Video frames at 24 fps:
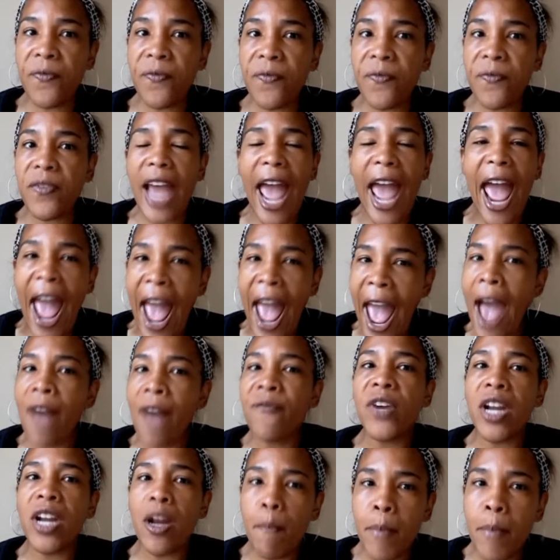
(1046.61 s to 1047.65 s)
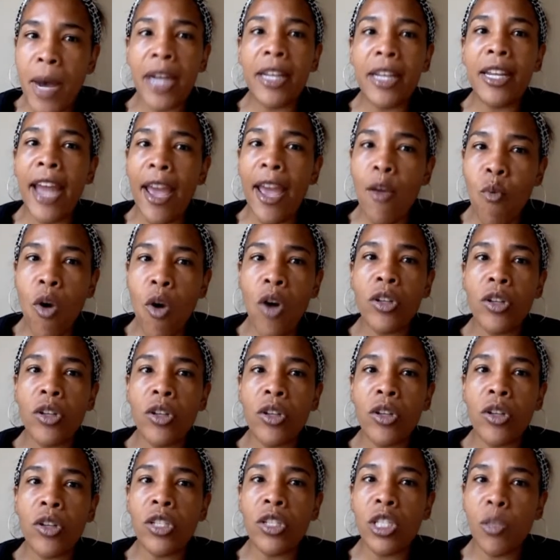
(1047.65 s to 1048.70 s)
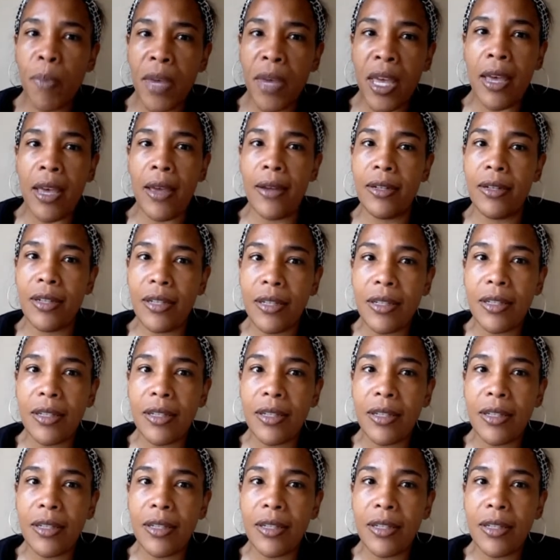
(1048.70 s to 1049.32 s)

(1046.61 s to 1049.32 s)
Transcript: Half of the money they want to spend